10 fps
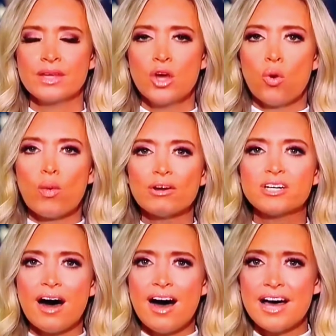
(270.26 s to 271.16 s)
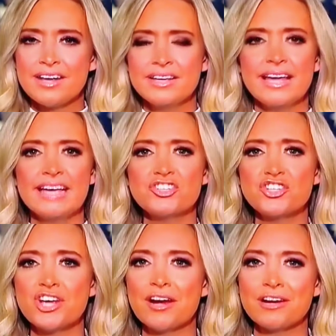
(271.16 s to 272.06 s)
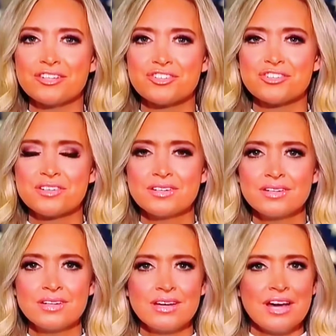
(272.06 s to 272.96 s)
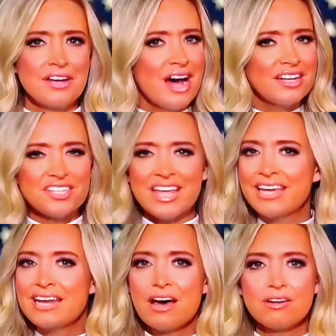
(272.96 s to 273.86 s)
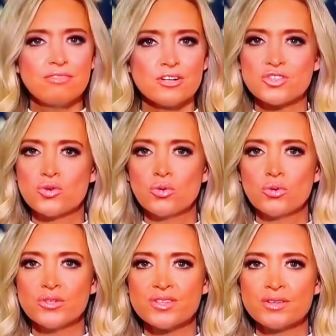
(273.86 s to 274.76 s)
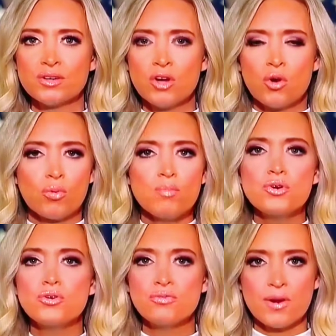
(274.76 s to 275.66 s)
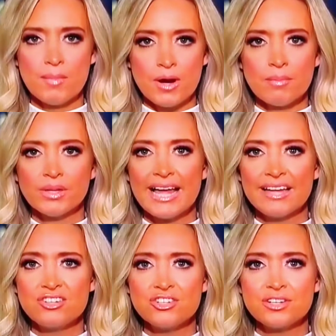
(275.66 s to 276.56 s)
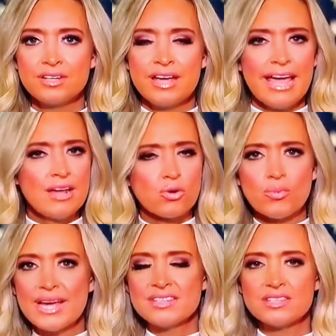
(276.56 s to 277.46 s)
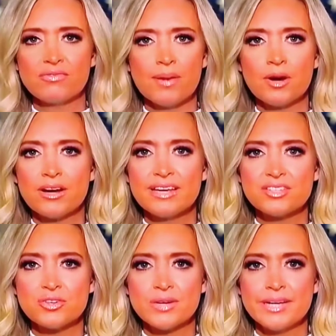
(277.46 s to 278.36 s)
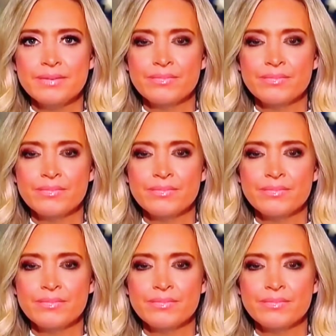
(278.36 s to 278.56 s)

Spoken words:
where God is cherished, not taken out of our schools, removed from our pledge, and erased from our history.